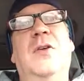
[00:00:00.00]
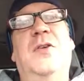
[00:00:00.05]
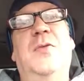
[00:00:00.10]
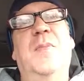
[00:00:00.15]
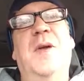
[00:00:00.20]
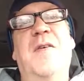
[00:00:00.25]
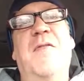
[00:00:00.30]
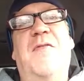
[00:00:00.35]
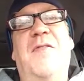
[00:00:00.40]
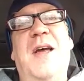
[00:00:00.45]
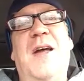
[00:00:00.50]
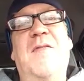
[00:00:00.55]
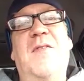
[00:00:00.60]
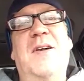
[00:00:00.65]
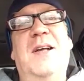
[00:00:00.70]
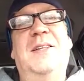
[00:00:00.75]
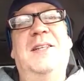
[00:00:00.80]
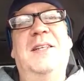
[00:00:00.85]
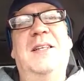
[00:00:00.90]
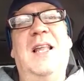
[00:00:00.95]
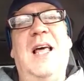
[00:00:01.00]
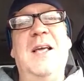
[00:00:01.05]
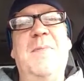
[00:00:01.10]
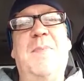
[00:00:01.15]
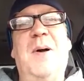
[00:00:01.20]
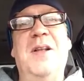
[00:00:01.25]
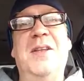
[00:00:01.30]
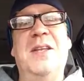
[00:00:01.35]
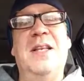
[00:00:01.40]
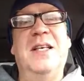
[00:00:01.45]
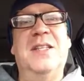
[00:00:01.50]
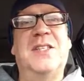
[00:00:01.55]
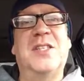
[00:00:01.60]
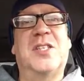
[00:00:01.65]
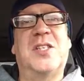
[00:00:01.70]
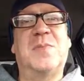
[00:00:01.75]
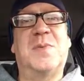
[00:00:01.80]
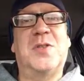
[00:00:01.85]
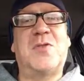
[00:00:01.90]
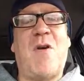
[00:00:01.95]
do me a favor, hit the like button, hit
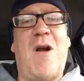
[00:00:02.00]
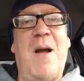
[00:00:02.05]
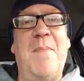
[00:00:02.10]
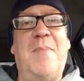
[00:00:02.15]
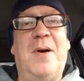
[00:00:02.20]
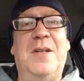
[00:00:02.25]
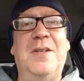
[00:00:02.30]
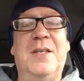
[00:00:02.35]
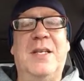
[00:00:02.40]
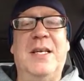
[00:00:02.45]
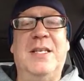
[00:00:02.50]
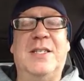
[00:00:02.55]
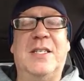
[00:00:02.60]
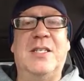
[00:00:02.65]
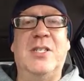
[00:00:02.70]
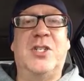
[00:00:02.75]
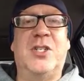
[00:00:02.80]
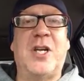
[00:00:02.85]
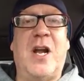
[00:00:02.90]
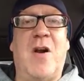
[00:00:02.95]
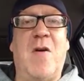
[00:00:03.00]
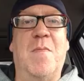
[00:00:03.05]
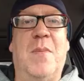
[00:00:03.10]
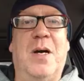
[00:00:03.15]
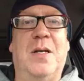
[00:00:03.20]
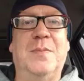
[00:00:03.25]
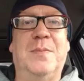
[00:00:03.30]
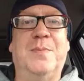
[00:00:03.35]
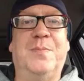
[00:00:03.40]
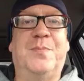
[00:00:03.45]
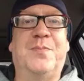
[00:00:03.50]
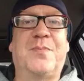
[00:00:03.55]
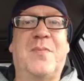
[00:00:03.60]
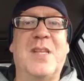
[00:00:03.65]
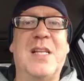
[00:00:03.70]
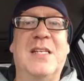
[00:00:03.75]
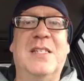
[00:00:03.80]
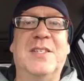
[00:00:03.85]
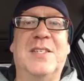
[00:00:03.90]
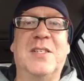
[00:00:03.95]
the subscribe button, hit the share button.
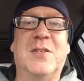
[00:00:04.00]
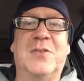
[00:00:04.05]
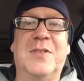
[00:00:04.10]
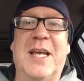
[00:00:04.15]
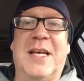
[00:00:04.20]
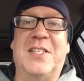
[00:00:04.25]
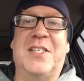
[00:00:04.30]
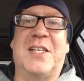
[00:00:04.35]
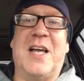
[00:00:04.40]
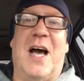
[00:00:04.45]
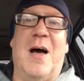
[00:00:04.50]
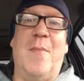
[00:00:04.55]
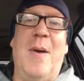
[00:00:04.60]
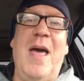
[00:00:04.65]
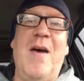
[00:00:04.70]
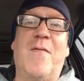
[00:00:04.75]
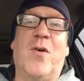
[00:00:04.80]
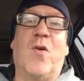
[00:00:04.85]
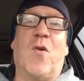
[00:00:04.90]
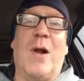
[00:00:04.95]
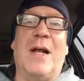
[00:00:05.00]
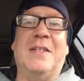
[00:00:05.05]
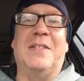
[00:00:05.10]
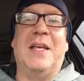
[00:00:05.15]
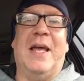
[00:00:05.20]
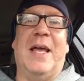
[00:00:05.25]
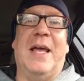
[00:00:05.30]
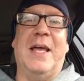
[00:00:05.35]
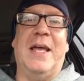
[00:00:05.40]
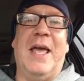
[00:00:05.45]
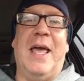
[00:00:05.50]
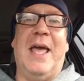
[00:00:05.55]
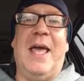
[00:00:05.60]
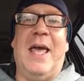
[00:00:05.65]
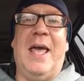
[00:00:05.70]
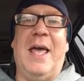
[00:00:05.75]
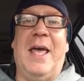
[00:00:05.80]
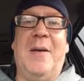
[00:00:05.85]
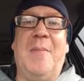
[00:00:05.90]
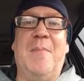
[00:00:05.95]
And until next time, have a great day
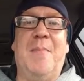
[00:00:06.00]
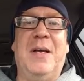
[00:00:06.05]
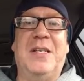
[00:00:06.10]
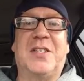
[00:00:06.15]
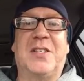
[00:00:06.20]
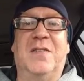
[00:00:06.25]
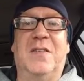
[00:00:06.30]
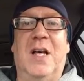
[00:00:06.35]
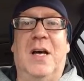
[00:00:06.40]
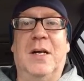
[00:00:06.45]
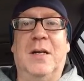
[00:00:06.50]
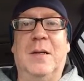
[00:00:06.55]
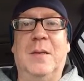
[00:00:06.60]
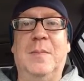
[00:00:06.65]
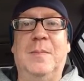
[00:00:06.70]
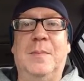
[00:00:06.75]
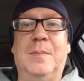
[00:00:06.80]
and best of luck.